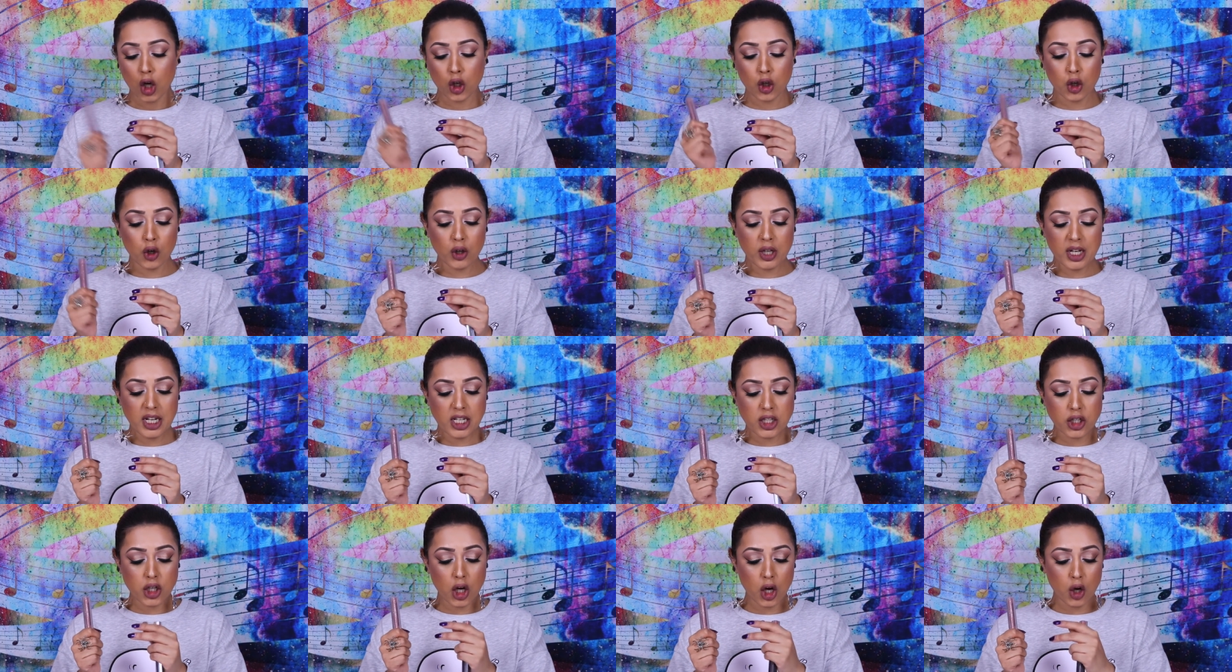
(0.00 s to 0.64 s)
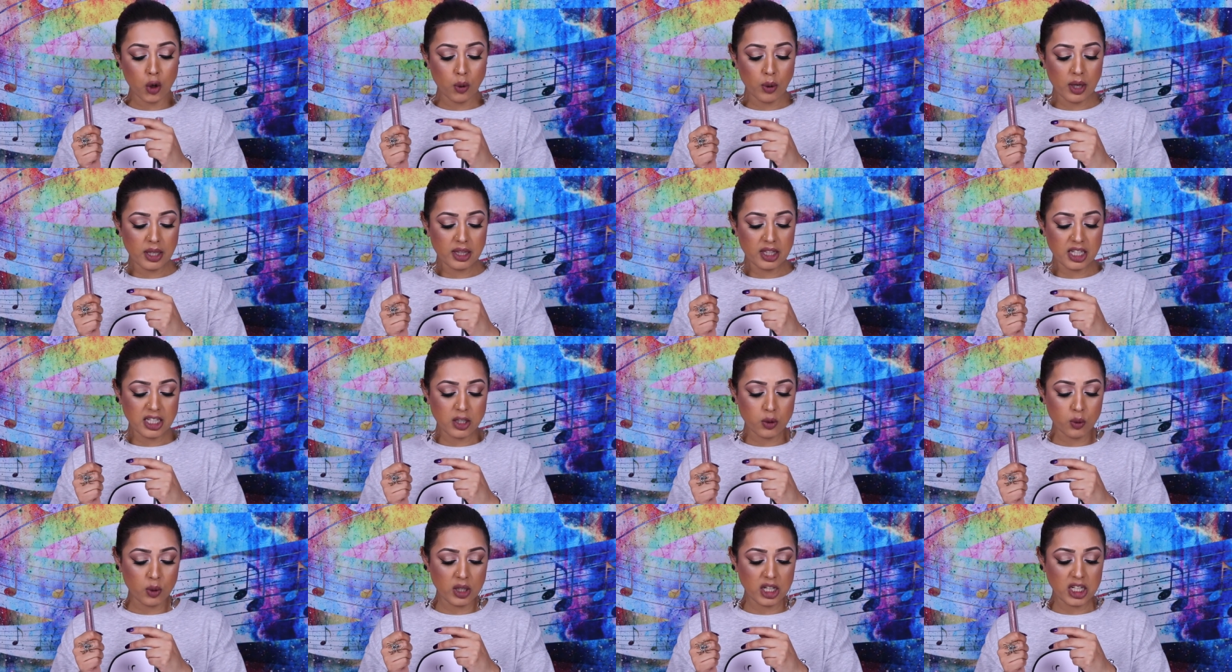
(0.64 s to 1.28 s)
Cookie Dough and
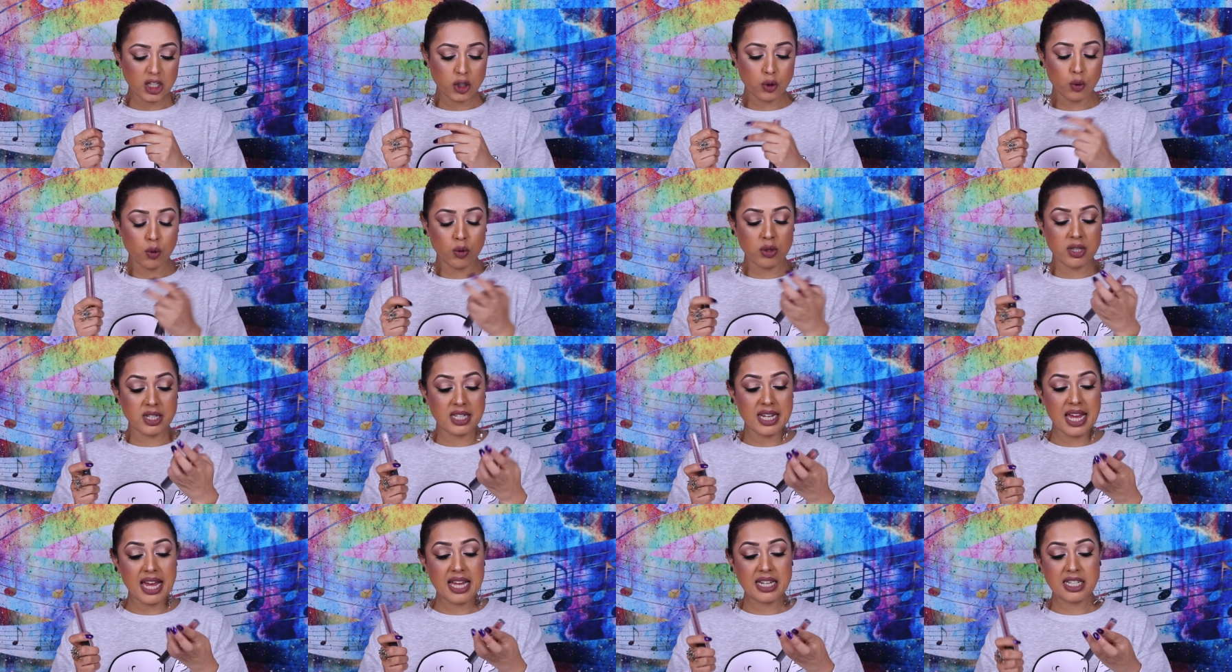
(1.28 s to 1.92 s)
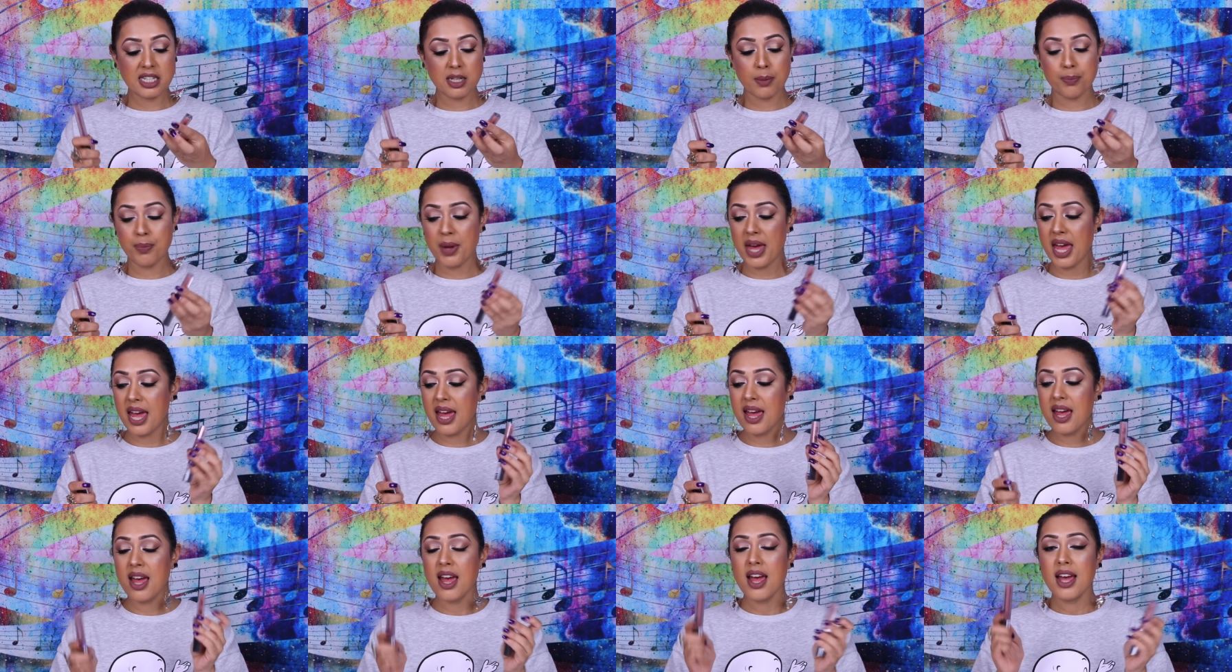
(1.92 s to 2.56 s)
this one is called Dare to
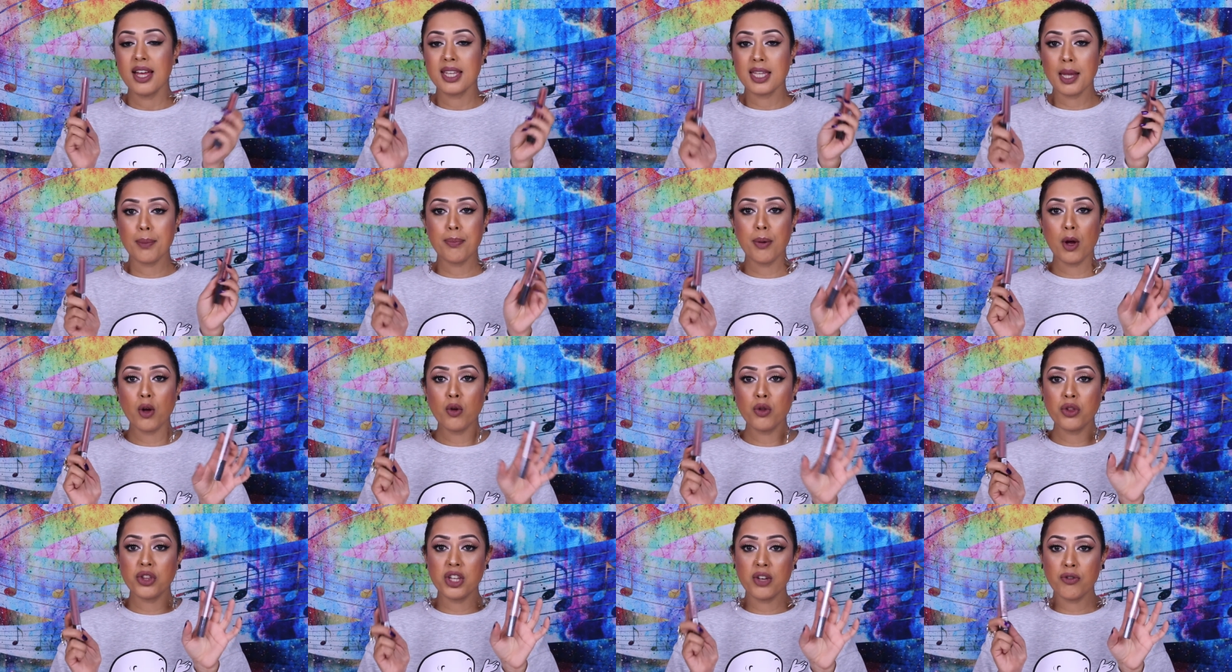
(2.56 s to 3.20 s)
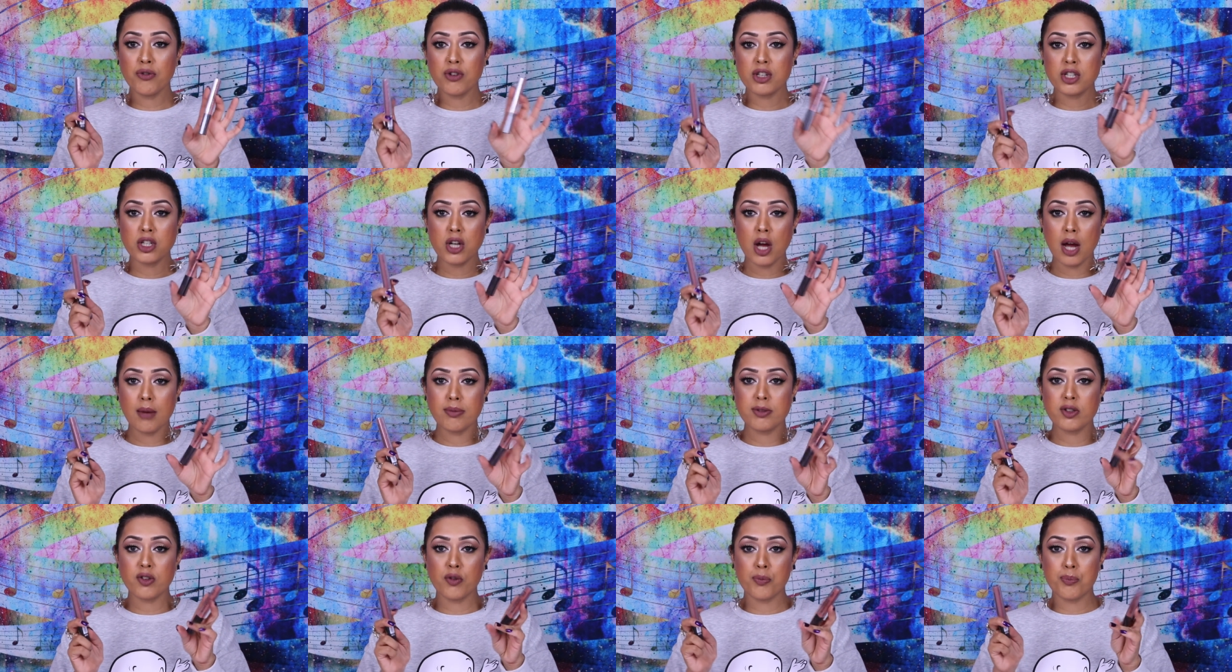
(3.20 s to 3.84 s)
Bear. They're both different
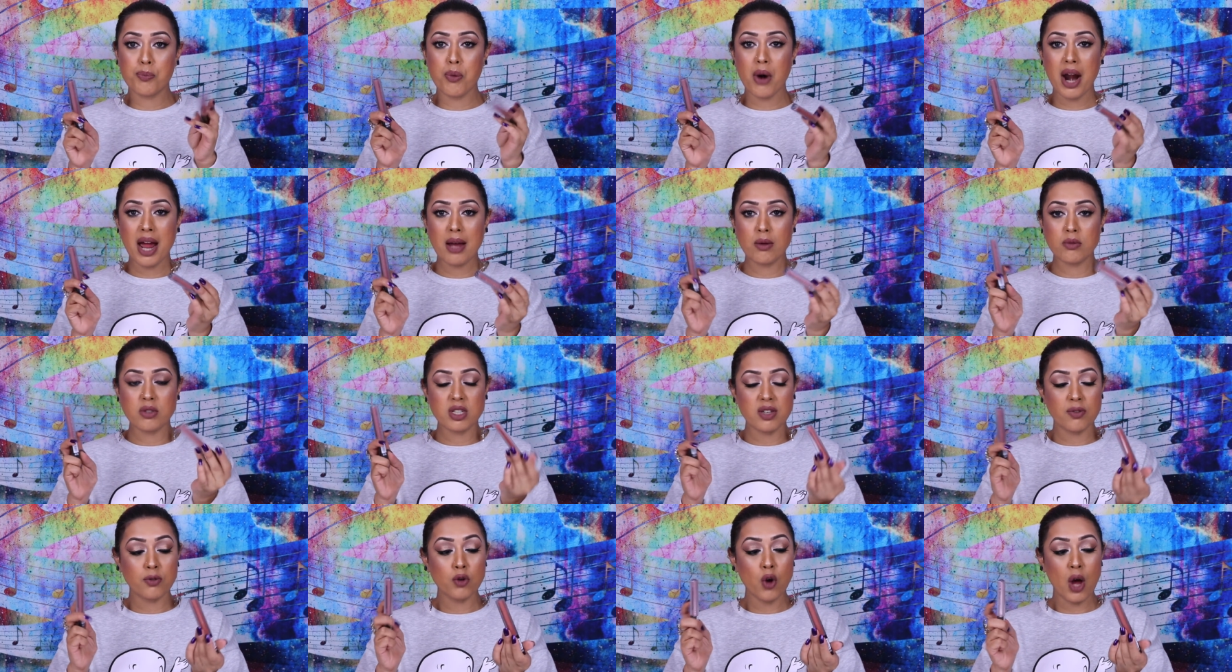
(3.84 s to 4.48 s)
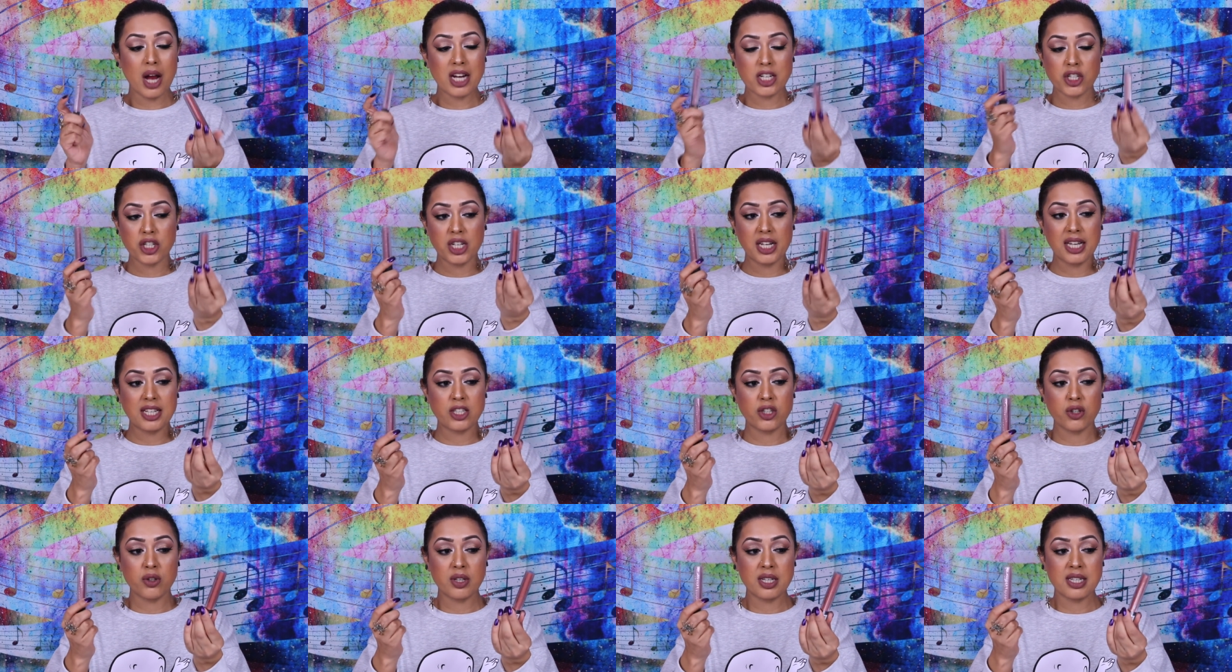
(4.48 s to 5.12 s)
types of browns. I've not actually,
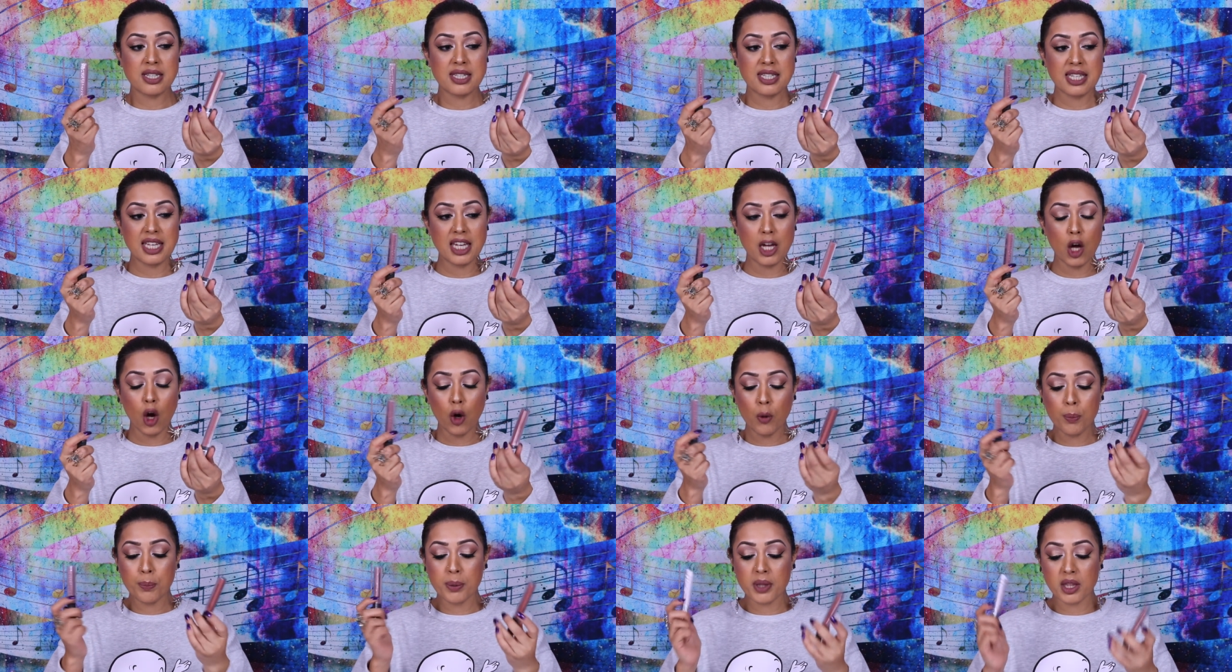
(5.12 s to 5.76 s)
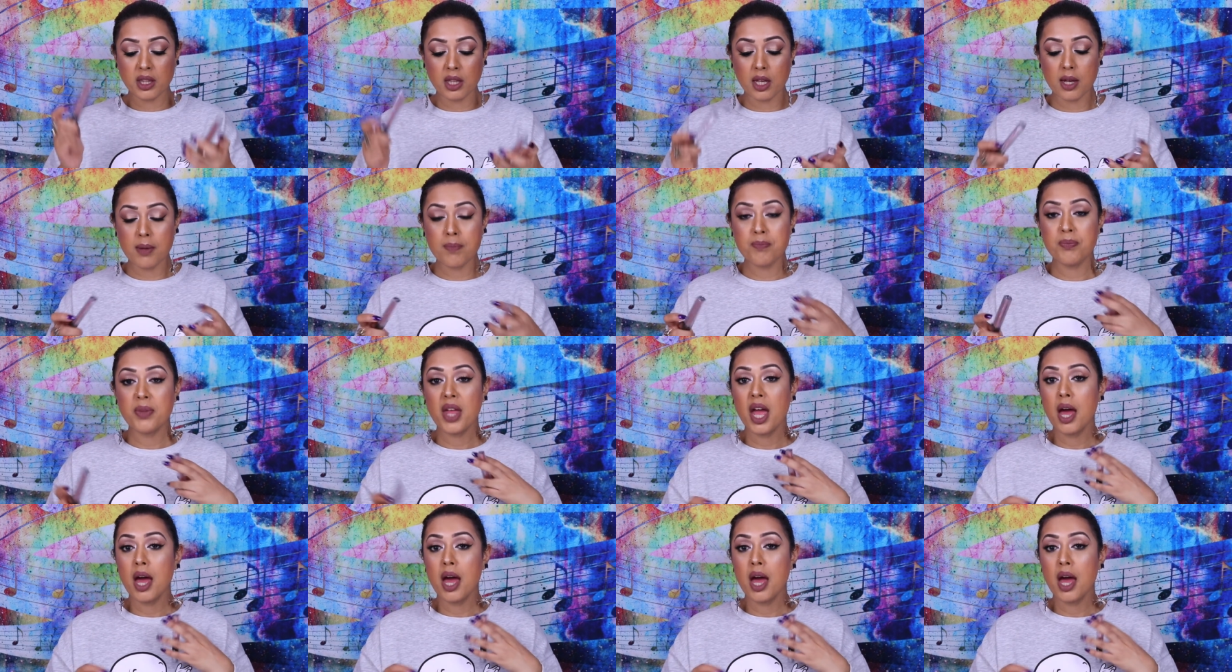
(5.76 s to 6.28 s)
as you can see, opened them.